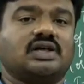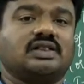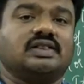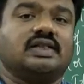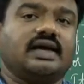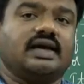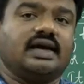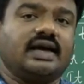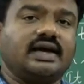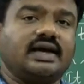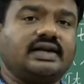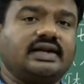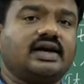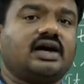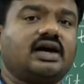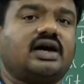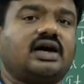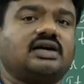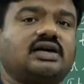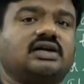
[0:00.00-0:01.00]
the
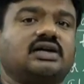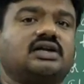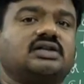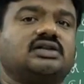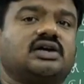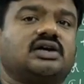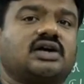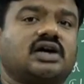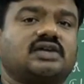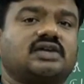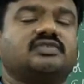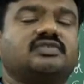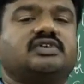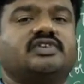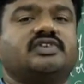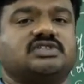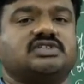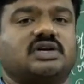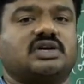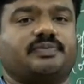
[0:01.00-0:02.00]
area under the curve
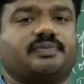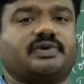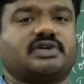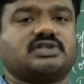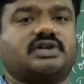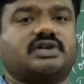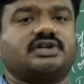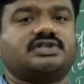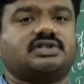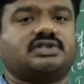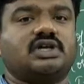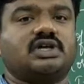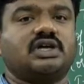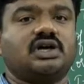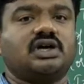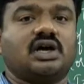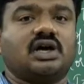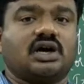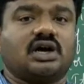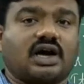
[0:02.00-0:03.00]
which represents the